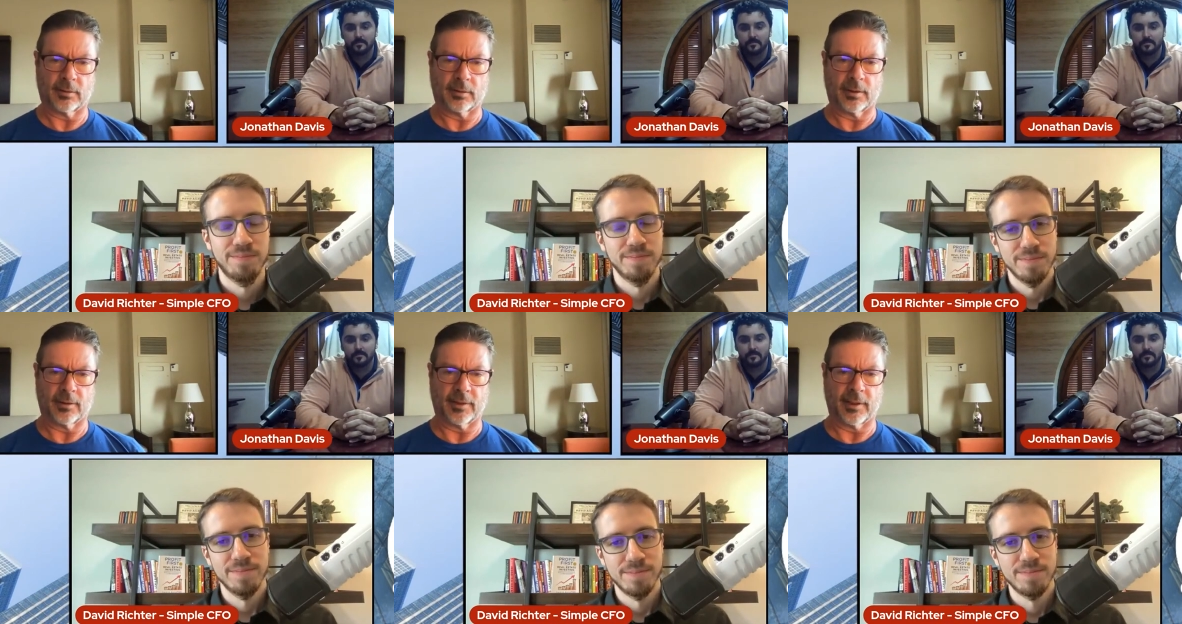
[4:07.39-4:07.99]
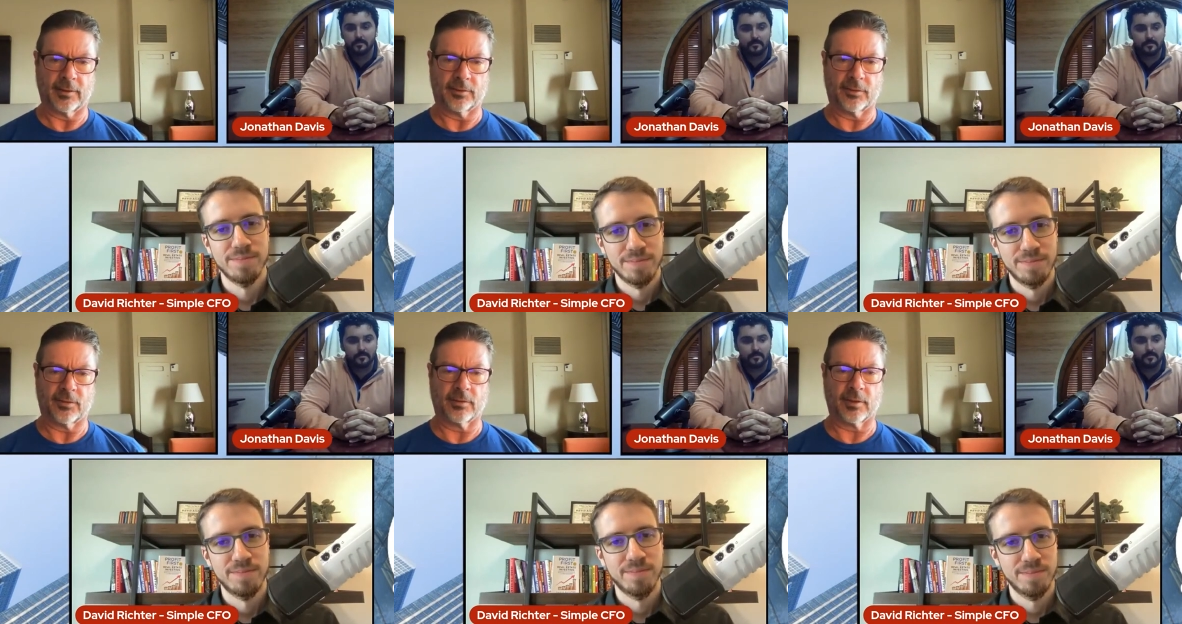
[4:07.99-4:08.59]
Speaker 1: uh, that is
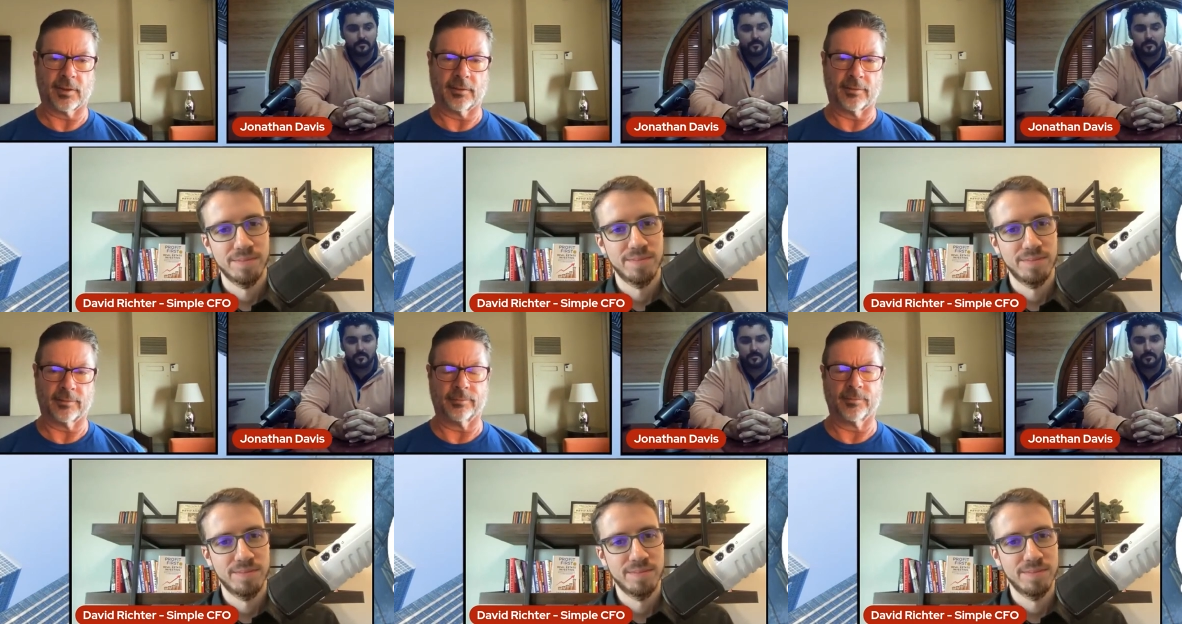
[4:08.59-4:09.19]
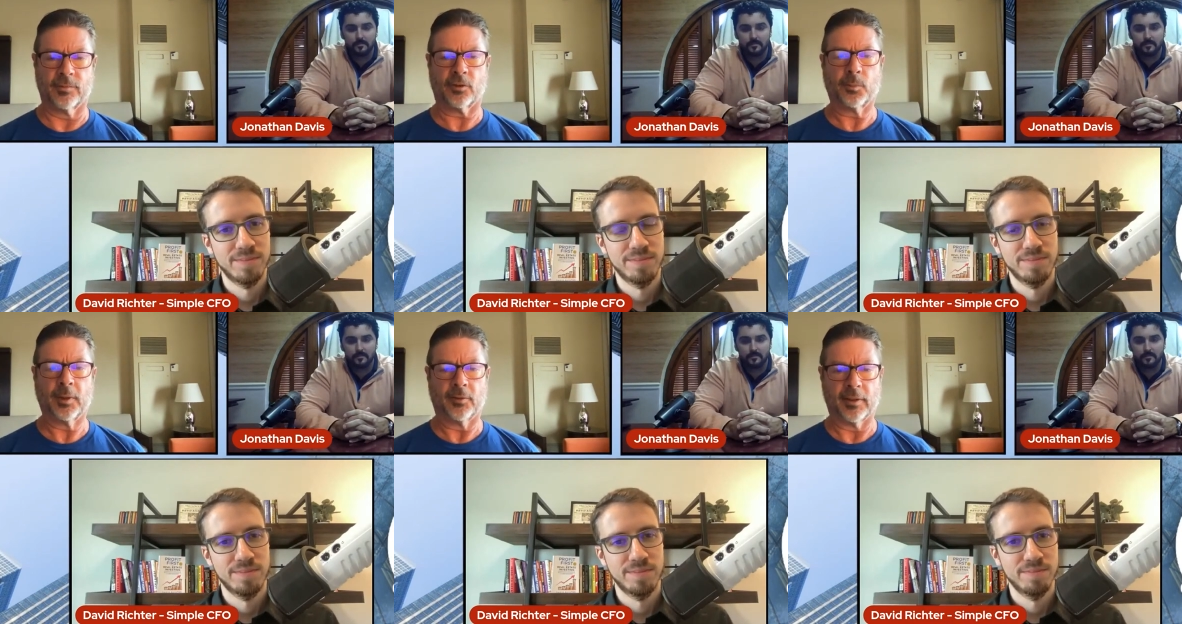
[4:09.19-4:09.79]

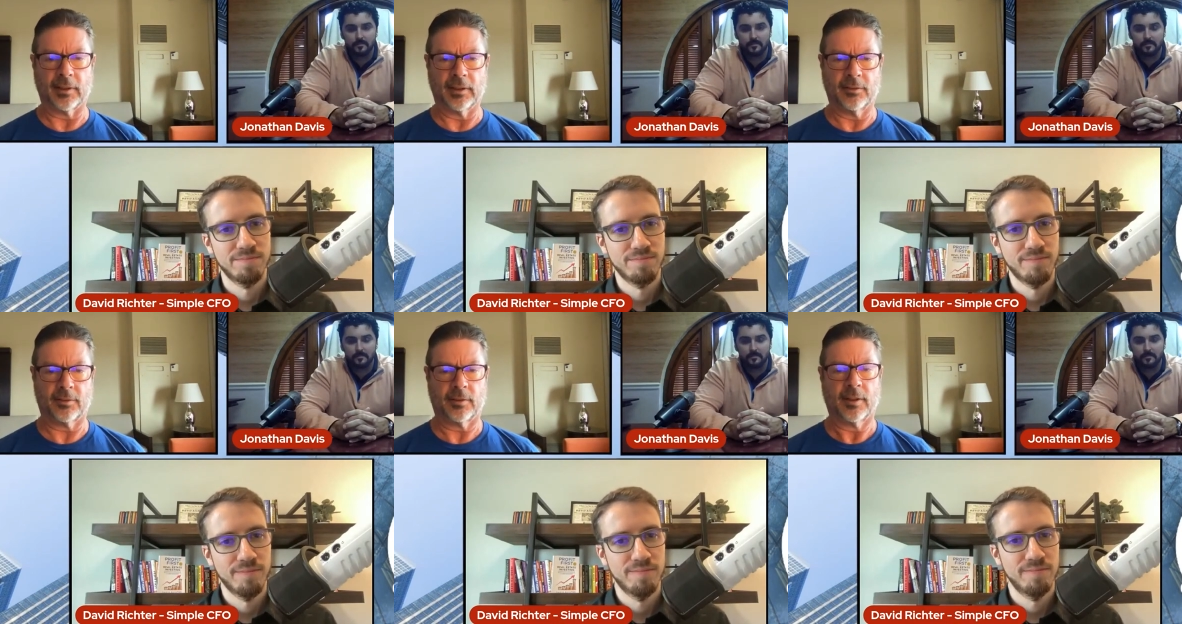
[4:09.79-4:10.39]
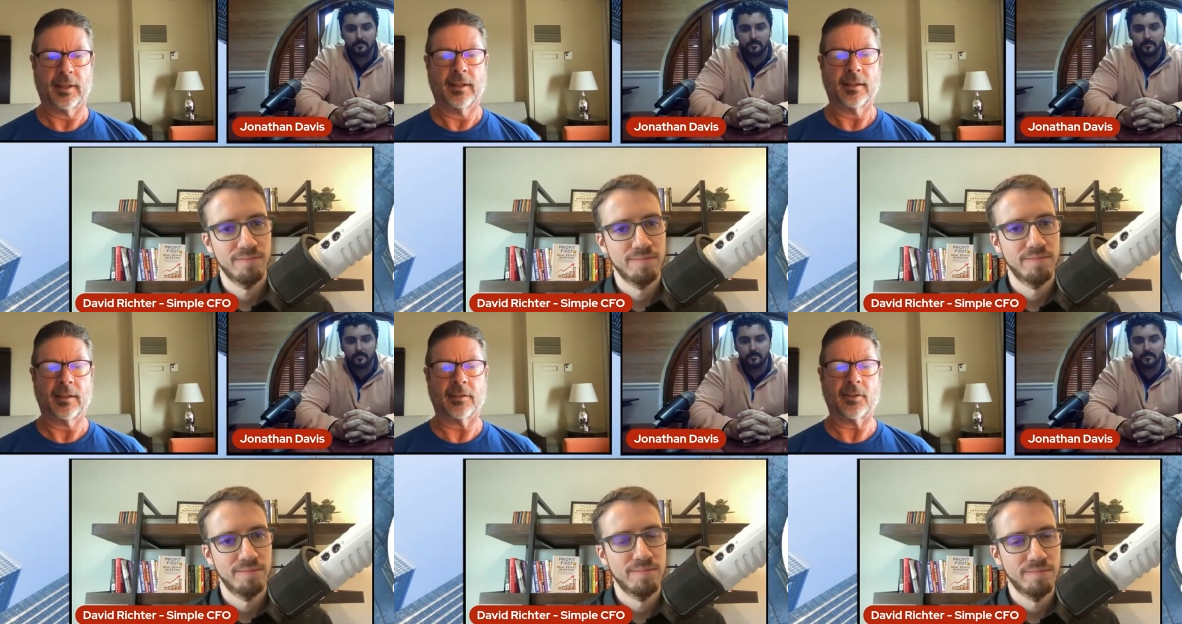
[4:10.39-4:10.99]
just been released. Uh,